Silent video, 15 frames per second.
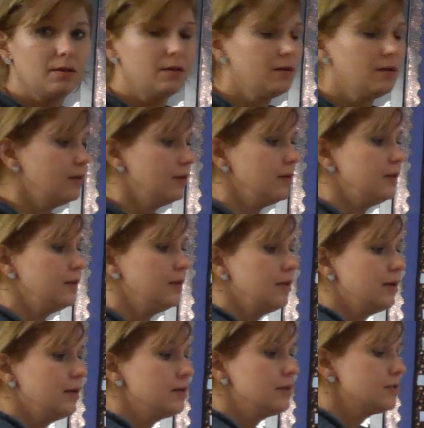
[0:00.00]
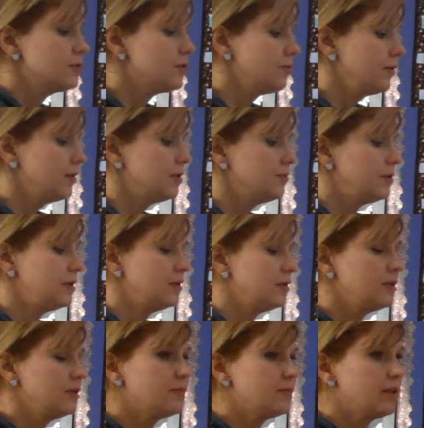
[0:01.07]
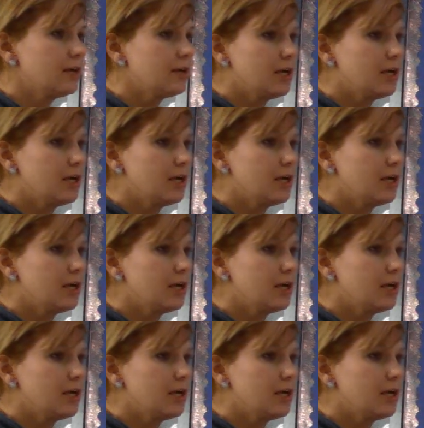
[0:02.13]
And the answer is going to be the number that comes